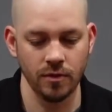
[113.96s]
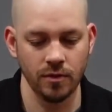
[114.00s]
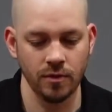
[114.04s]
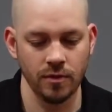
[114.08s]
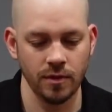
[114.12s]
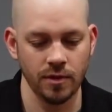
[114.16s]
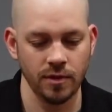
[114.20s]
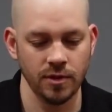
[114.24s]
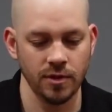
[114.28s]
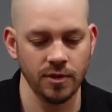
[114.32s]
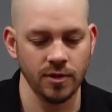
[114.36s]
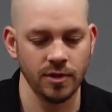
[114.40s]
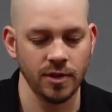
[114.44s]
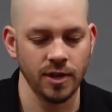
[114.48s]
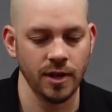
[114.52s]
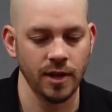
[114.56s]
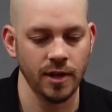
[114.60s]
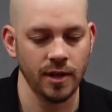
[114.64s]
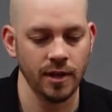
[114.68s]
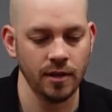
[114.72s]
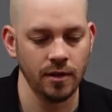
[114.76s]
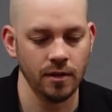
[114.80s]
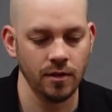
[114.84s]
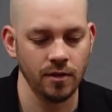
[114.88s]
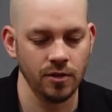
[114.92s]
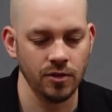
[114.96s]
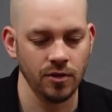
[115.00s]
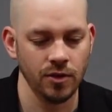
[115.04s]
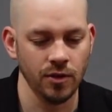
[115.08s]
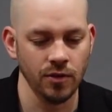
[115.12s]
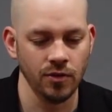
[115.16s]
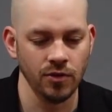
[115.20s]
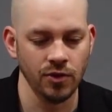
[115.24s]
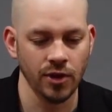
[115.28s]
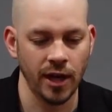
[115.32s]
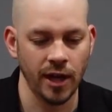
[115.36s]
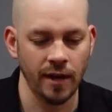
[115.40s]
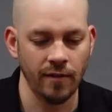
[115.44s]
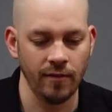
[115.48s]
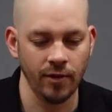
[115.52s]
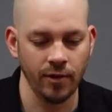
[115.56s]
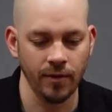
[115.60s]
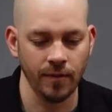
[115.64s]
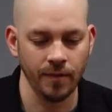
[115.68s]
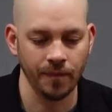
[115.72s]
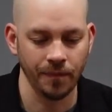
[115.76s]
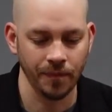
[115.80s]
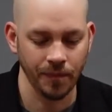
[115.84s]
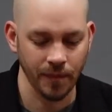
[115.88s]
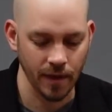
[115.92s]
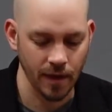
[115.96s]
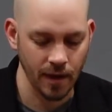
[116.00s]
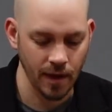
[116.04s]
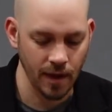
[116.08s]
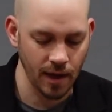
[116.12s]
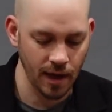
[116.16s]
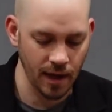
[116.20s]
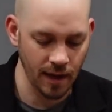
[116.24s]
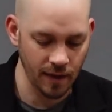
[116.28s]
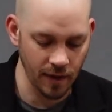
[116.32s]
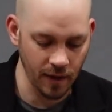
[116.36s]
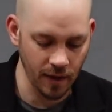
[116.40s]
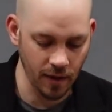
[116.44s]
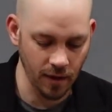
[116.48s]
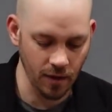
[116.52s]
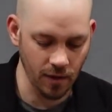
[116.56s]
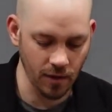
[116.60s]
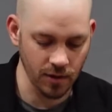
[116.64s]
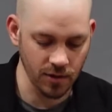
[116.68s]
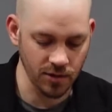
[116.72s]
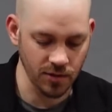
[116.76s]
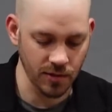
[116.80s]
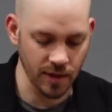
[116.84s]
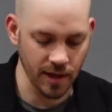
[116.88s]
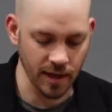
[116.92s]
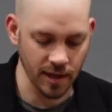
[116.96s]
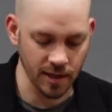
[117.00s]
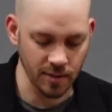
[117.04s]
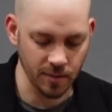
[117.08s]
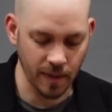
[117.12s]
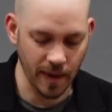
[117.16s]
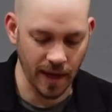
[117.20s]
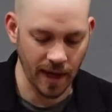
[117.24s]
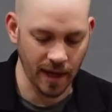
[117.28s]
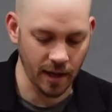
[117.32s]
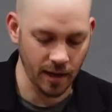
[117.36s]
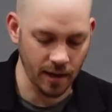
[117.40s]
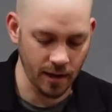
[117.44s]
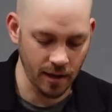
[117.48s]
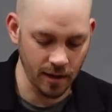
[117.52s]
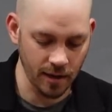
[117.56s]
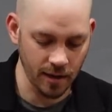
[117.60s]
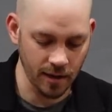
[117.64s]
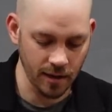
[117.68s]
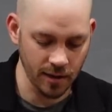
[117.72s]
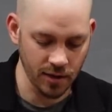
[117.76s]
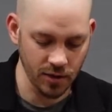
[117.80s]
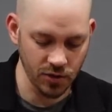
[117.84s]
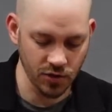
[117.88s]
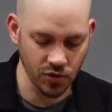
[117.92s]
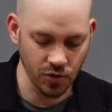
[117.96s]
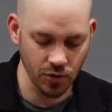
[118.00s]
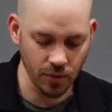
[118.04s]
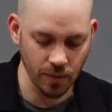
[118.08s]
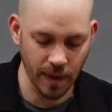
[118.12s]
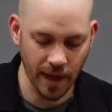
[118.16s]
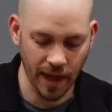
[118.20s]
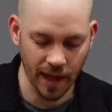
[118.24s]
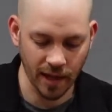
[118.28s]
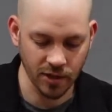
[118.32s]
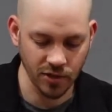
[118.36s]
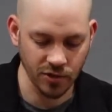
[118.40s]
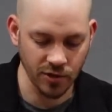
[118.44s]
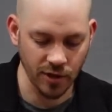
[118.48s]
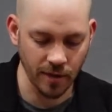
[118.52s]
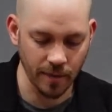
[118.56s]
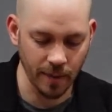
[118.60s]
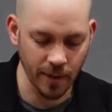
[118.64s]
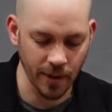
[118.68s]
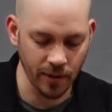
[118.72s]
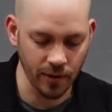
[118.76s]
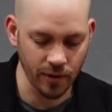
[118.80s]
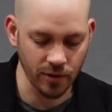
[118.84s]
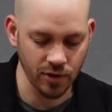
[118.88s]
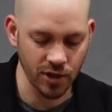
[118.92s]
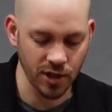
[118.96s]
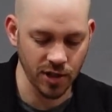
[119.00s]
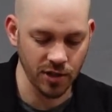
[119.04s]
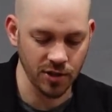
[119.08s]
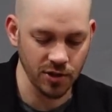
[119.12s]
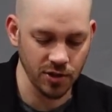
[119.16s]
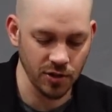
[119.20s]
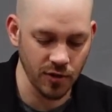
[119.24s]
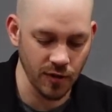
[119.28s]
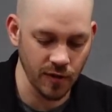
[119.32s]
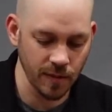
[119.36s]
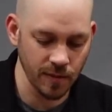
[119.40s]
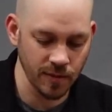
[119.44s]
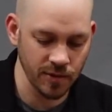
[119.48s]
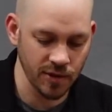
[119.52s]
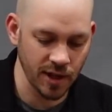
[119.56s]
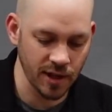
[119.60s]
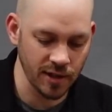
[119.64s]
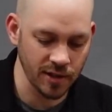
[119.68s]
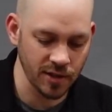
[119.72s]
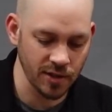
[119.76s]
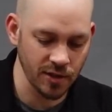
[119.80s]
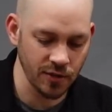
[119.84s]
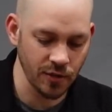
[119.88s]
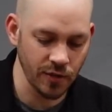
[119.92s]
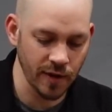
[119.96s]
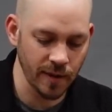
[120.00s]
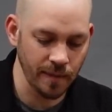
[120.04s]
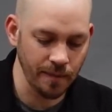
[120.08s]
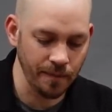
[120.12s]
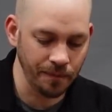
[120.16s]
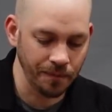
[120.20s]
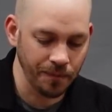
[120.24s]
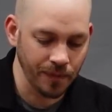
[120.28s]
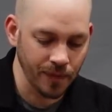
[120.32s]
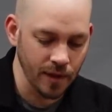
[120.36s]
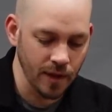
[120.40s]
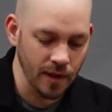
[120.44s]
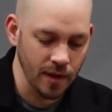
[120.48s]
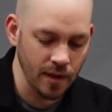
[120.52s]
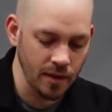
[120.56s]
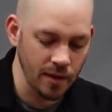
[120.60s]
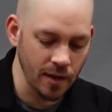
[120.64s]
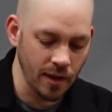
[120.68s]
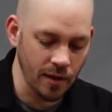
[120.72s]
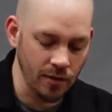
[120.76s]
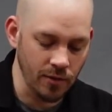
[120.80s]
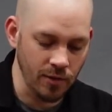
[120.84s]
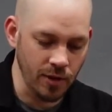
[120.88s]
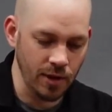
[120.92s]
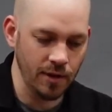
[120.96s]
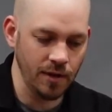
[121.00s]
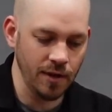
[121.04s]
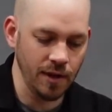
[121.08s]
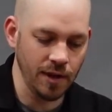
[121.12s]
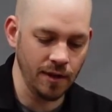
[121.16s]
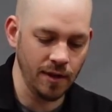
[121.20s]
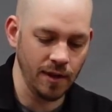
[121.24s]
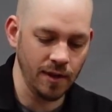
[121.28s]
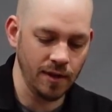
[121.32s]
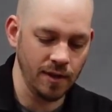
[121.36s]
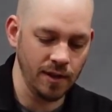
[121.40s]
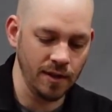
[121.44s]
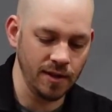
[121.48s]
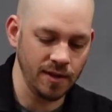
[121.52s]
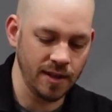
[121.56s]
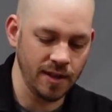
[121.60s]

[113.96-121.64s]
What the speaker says: This is a screwdriver, and then it also has an additional back strap here to change the grip size of the grip. The other neat thing that these